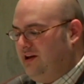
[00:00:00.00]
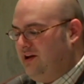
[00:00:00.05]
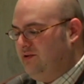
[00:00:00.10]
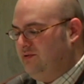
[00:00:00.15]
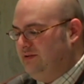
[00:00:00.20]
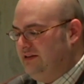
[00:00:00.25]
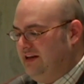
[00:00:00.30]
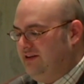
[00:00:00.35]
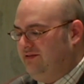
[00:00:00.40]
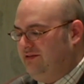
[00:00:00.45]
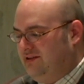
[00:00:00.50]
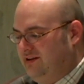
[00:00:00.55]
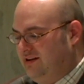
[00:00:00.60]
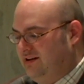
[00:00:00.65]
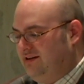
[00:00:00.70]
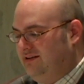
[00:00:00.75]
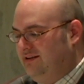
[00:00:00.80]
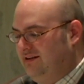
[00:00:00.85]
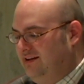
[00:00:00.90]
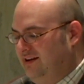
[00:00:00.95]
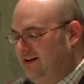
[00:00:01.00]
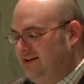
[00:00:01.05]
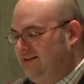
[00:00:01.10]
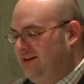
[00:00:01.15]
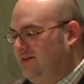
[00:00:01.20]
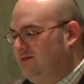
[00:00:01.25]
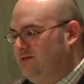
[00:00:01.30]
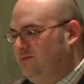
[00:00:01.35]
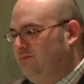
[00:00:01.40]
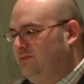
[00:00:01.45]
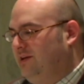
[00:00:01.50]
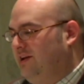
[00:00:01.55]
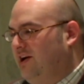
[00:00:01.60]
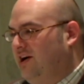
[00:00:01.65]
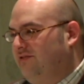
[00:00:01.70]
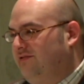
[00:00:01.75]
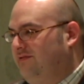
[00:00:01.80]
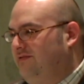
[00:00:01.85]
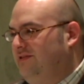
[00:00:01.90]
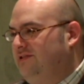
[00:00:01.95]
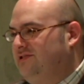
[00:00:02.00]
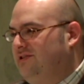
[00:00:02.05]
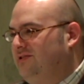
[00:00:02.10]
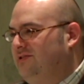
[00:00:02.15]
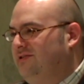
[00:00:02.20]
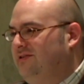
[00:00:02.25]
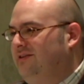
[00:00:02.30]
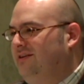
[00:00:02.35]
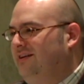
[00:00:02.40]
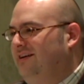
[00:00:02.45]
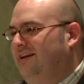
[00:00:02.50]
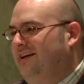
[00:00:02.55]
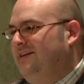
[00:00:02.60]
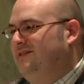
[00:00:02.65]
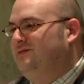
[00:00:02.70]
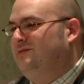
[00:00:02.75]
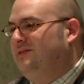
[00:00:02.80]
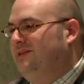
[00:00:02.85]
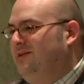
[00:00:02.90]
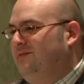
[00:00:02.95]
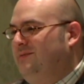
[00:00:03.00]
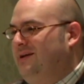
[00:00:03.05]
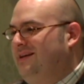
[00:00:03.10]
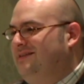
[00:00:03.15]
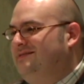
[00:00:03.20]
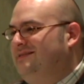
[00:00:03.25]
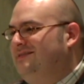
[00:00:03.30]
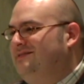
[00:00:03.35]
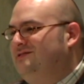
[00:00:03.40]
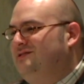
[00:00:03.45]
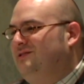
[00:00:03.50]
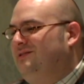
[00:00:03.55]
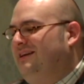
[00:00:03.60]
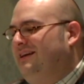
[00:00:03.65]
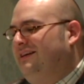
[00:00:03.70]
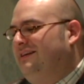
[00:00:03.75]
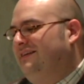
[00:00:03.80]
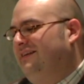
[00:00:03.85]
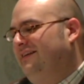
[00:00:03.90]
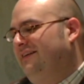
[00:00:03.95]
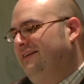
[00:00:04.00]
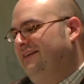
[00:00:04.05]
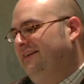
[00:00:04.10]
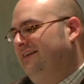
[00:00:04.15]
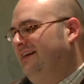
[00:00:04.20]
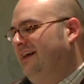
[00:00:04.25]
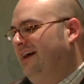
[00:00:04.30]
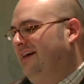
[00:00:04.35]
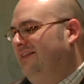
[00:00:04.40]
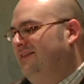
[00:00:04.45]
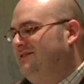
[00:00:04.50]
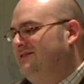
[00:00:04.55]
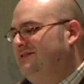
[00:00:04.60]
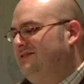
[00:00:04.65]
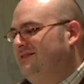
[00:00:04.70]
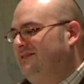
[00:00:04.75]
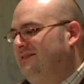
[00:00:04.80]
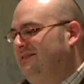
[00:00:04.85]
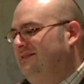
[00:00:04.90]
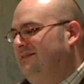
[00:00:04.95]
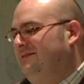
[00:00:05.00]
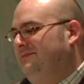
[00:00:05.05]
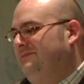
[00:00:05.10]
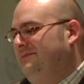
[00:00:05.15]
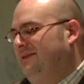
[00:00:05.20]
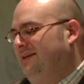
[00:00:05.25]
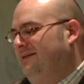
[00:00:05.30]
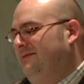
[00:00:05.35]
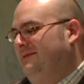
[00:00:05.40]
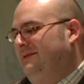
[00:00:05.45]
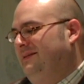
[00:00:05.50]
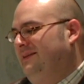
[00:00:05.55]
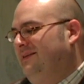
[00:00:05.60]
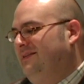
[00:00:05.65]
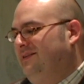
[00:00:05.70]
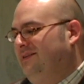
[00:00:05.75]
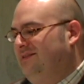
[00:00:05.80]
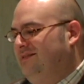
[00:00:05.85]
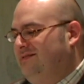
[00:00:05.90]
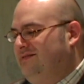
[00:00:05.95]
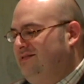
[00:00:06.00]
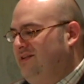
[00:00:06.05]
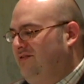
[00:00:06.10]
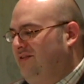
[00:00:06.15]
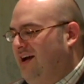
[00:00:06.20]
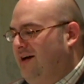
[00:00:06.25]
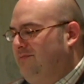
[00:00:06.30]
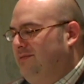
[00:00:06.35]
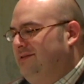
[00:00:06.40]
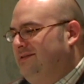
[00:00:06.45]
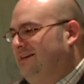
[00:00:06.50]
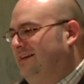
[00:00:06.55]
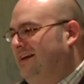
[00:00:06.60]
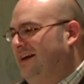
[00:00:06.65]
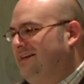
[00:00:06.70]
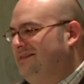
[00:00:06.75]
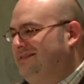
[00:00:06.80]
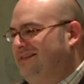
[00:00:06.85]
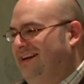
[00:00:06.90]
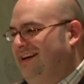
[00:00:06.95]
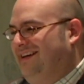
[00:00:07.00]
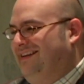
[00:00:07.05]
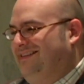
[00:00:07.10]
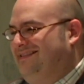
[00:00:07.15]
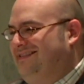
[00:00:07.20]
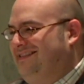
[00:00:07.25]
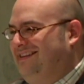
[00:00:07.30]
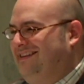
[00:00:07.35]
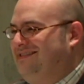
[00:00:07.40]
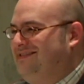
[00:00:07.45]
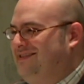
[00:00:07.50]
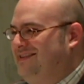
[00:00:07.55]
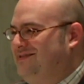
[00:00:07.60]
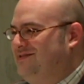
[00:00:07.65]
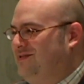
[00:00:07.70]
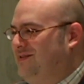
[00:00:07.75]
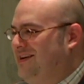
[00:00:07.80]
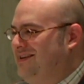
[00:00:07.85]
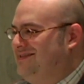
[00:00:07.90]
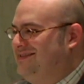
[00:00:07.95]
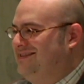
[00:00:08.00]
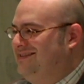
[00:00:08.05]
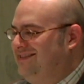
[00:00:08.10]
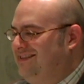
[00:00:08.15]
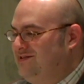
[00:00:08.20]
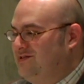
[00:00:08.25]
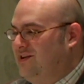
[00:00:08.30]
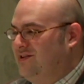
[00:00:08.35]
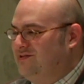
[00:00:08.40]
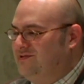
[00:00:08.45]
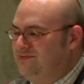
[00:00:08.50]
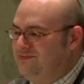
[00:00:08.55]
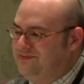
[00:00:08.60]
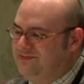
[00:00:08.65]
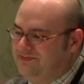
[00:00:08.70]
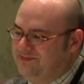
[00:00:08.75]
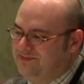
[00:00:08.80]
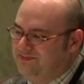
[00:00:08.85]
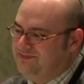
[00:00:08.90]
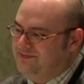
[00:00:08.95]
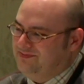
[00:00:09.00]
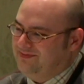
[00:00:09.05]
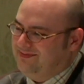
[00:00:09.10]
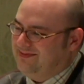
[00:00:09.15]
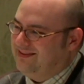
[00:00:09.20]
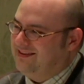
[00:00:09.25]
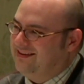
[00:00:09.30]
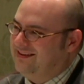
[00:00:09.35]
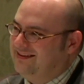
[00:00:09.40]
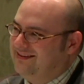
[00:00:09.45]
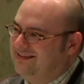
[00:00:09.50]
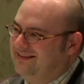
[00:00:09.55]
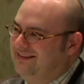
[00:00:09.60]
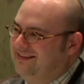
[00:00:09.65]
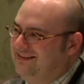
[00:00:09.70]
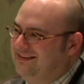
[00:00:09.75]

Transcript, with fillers: how David and Townsend play off of each other is really amazing. So like yeah, there's. I mean, the stuff happens, I guess. Yeah, it's crazy. It's awesome. All right, thanks.